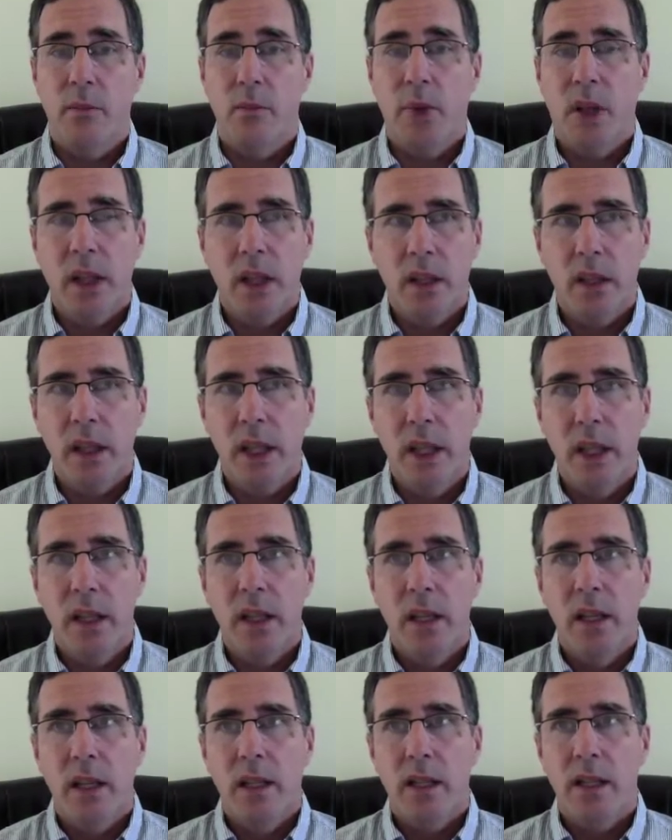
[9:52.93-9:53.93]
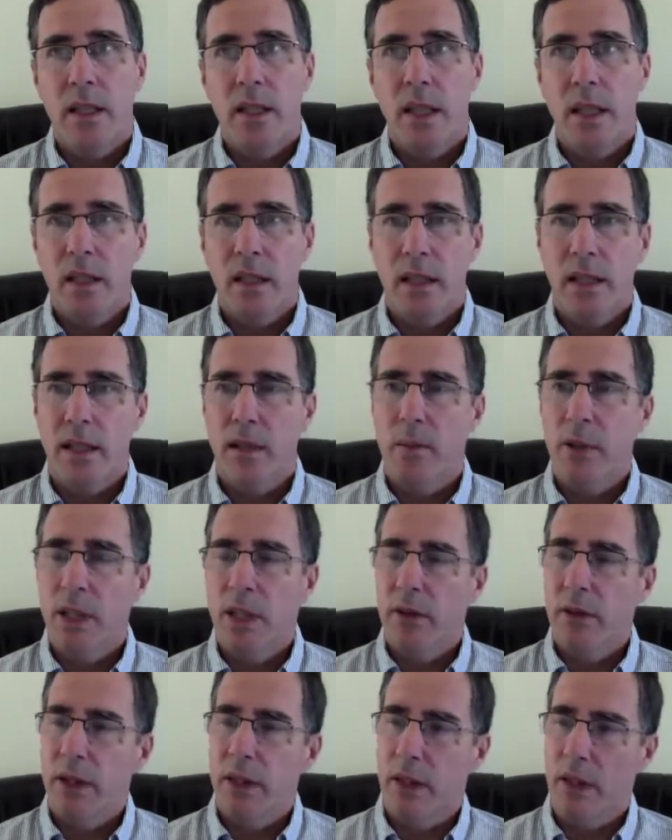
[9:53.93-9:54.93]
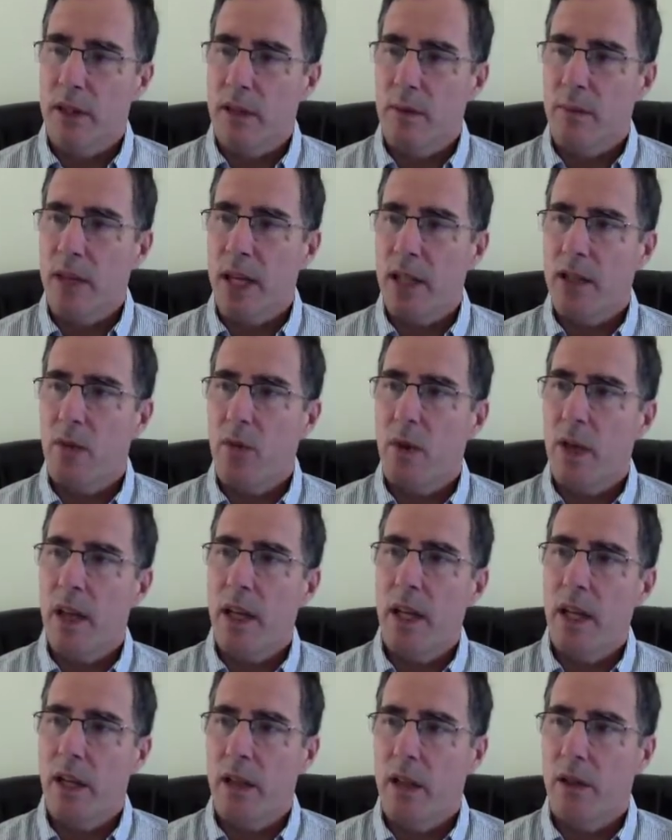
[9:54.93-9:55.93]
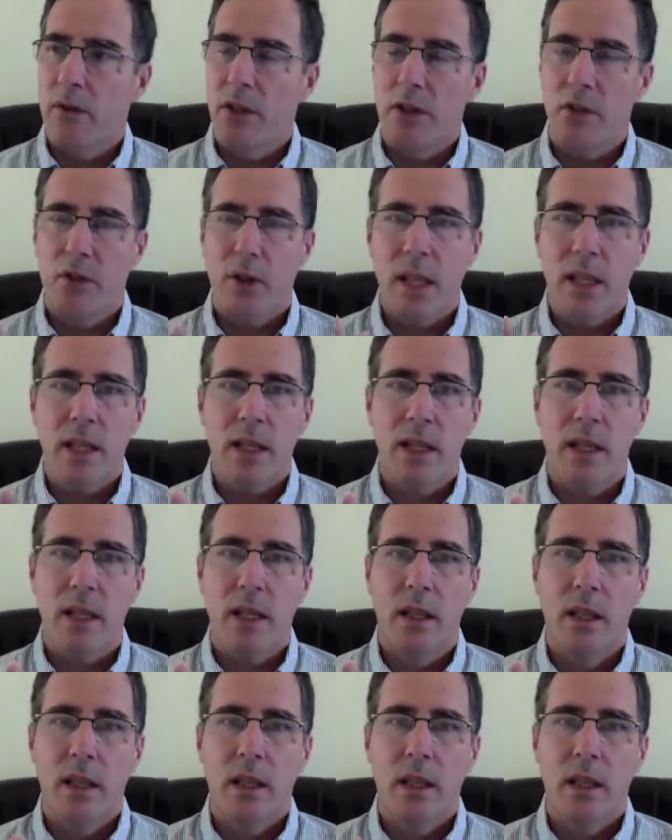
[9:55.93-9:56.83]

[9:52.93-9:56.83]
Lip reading: Berkeley sees his materialism as a way of addressing